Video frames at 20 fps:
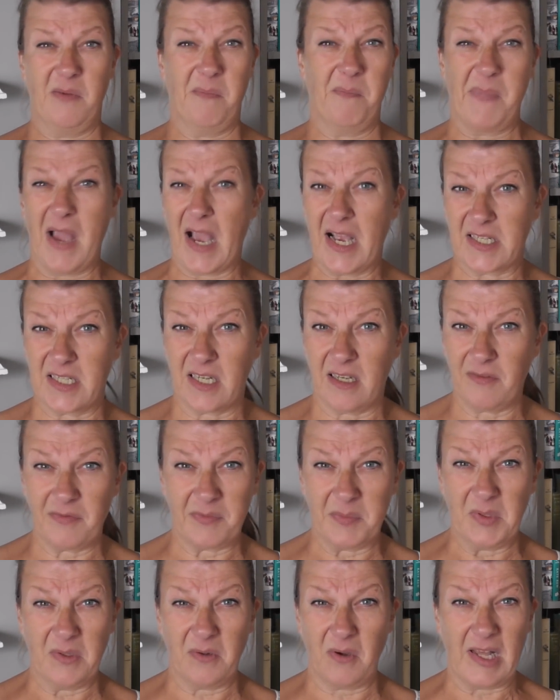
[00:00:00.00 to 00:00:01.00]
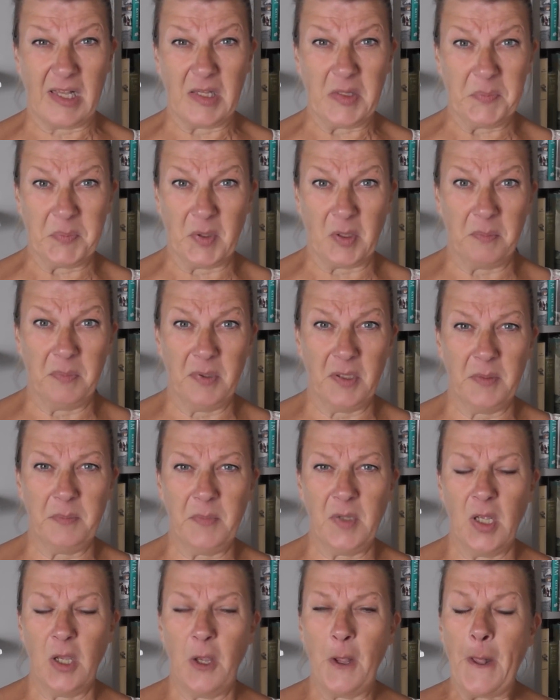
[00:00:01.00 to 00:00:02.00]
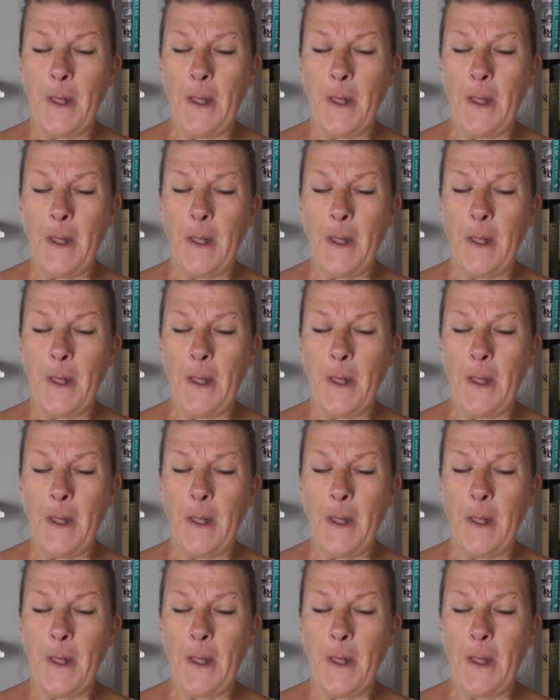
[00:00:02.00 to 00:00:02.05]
you better from your health problem.